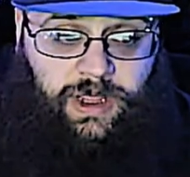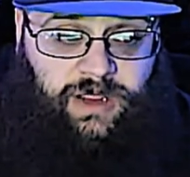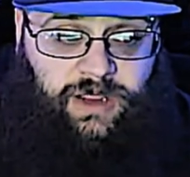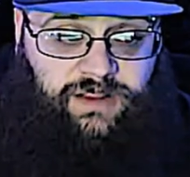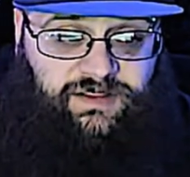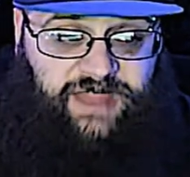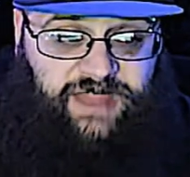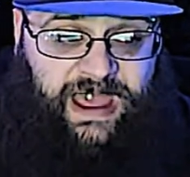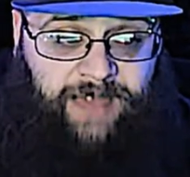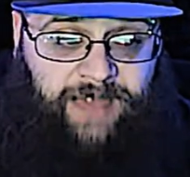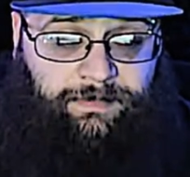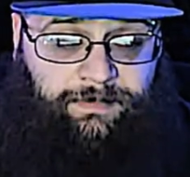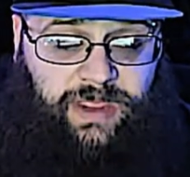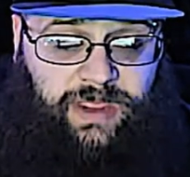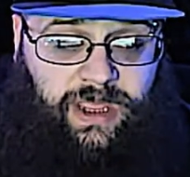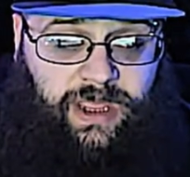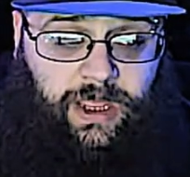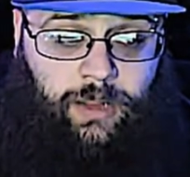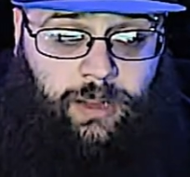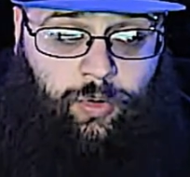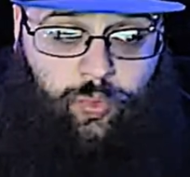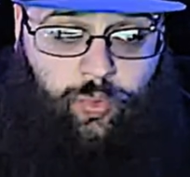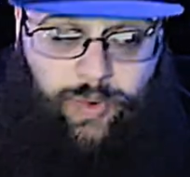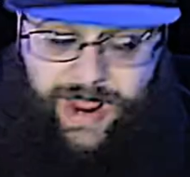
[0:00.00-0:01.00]
That
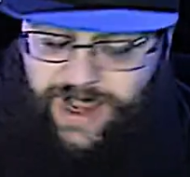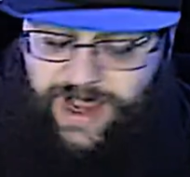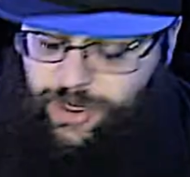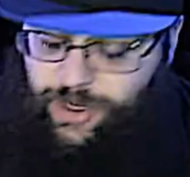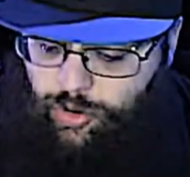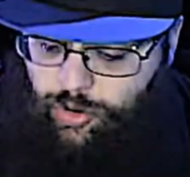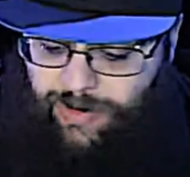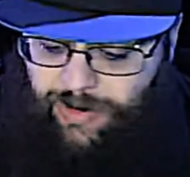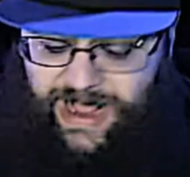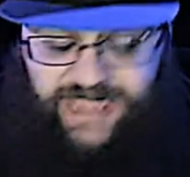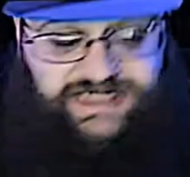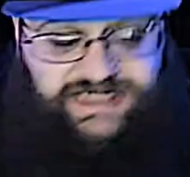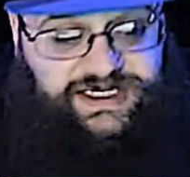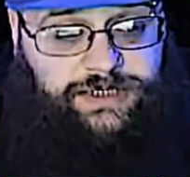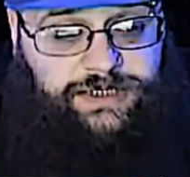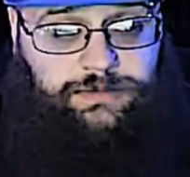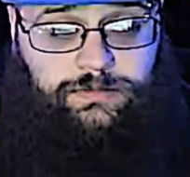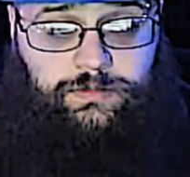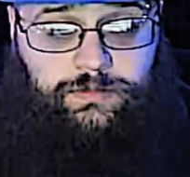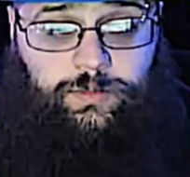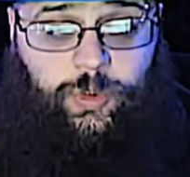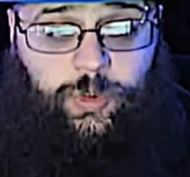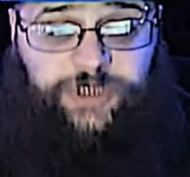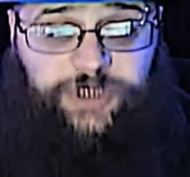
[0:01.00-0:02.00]
being Rando Rising,
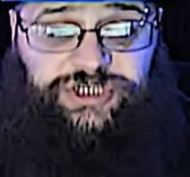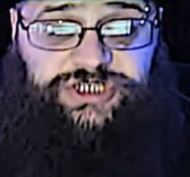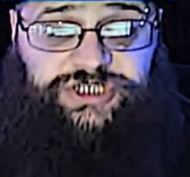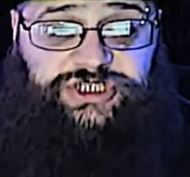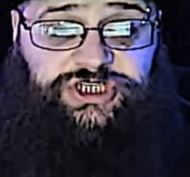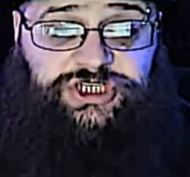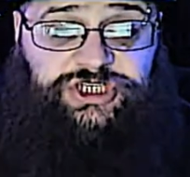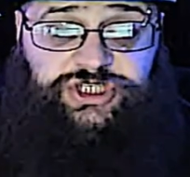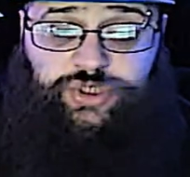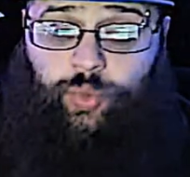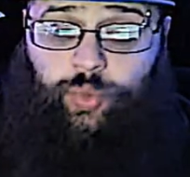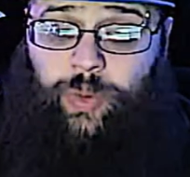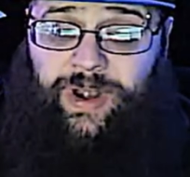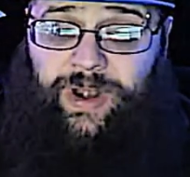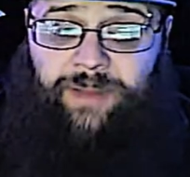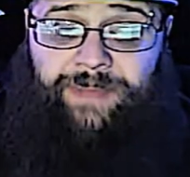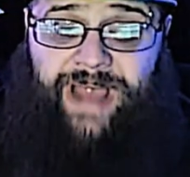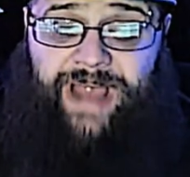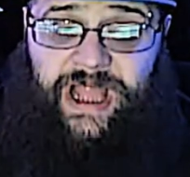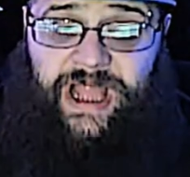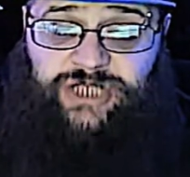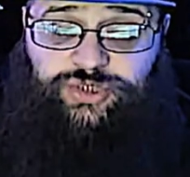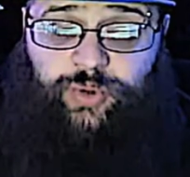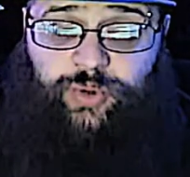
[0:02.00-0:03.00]
which is just to win a
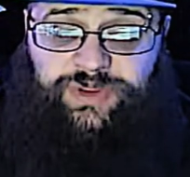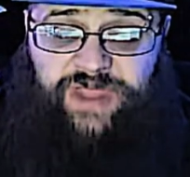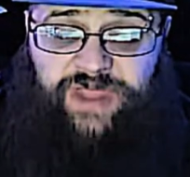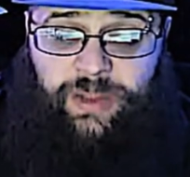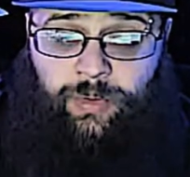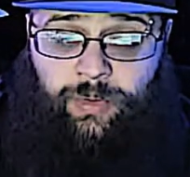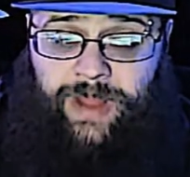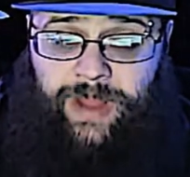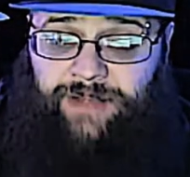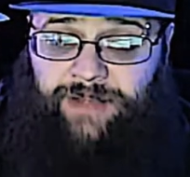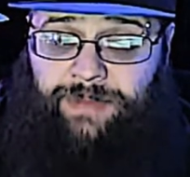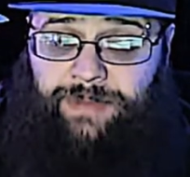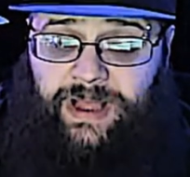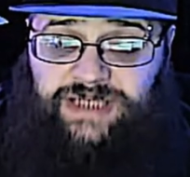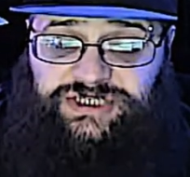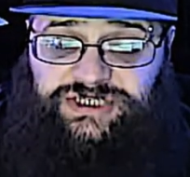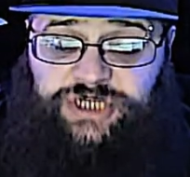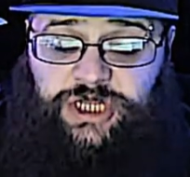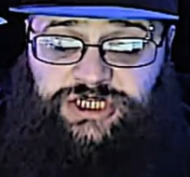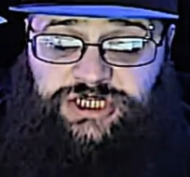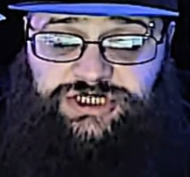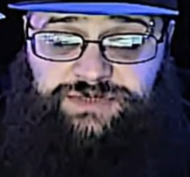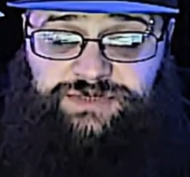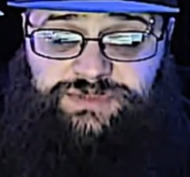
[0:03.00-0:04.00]
match with a randomized custom